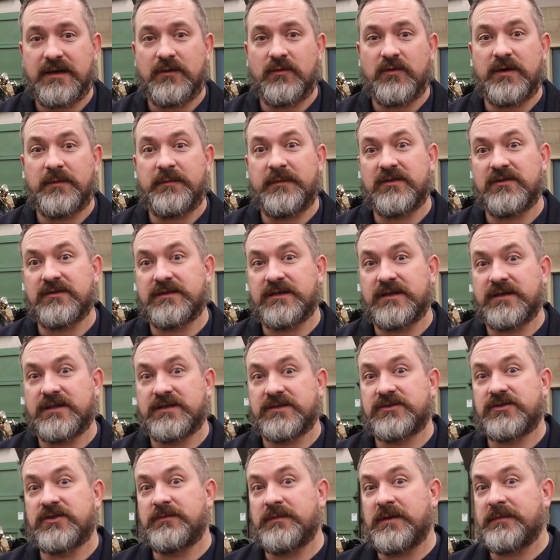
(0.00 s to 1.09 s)
I want to build a
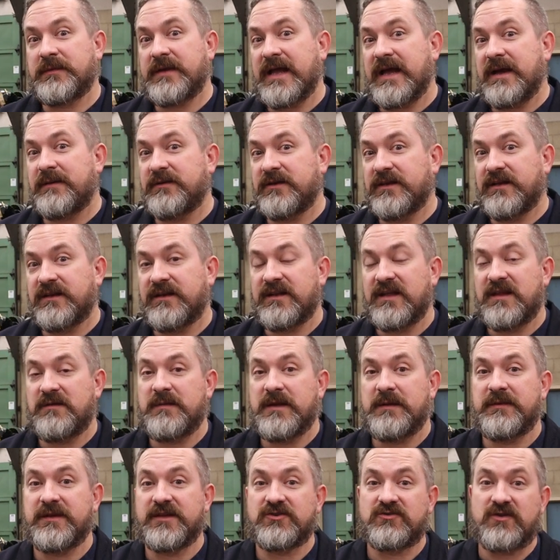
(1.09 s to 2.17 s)
shoot 'em up cabinet and
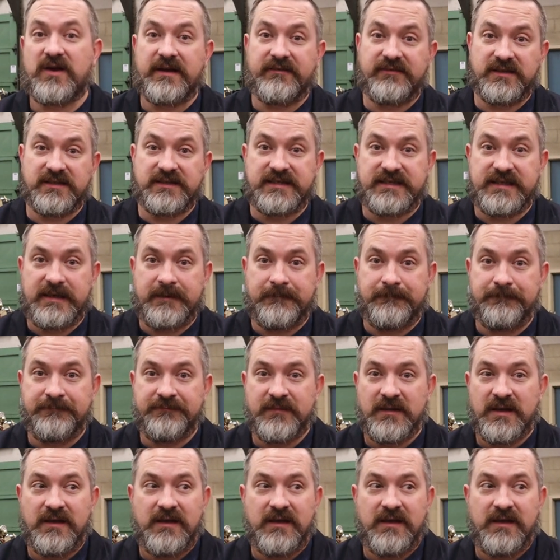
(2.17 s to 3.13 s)
maybe a driving sim.